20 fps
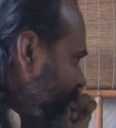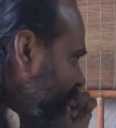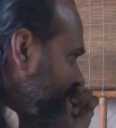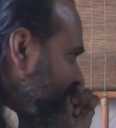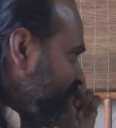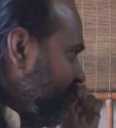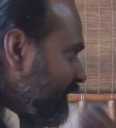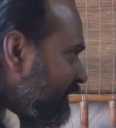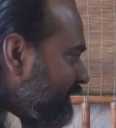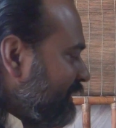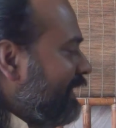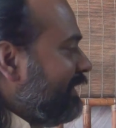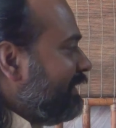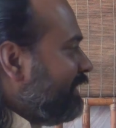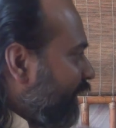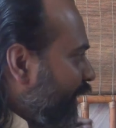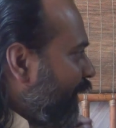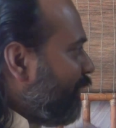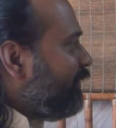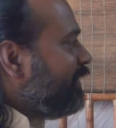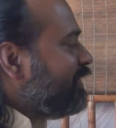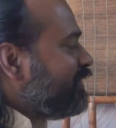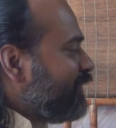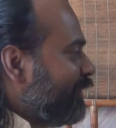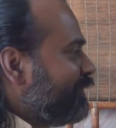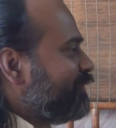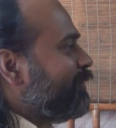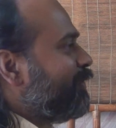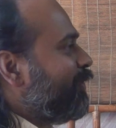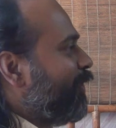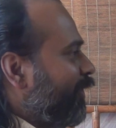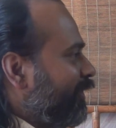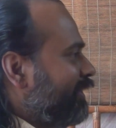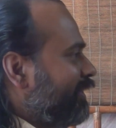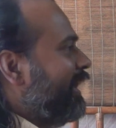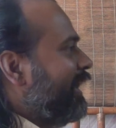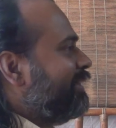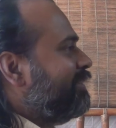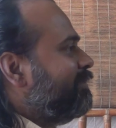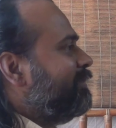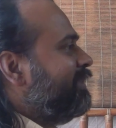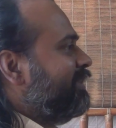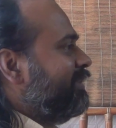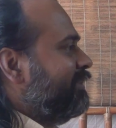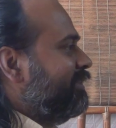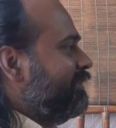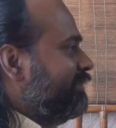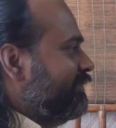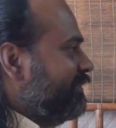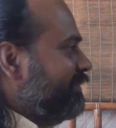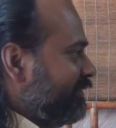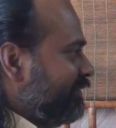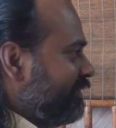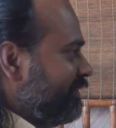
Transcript: of? That ground is also called the Atman.